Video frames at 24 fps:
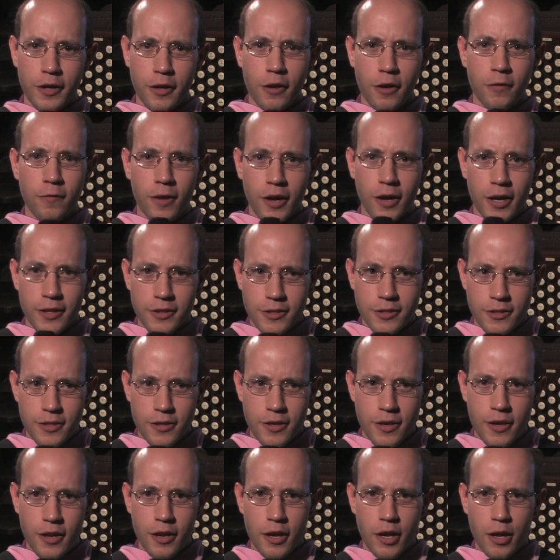A gavotte,
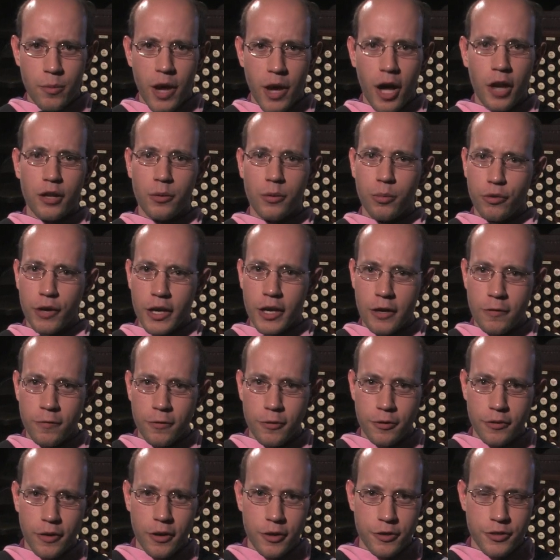à la brève
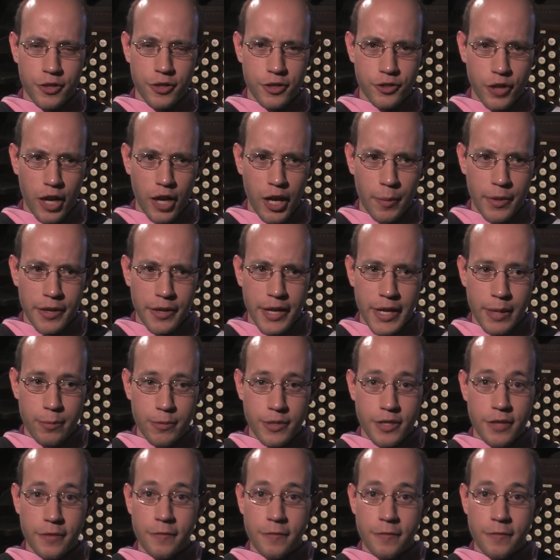are such common names.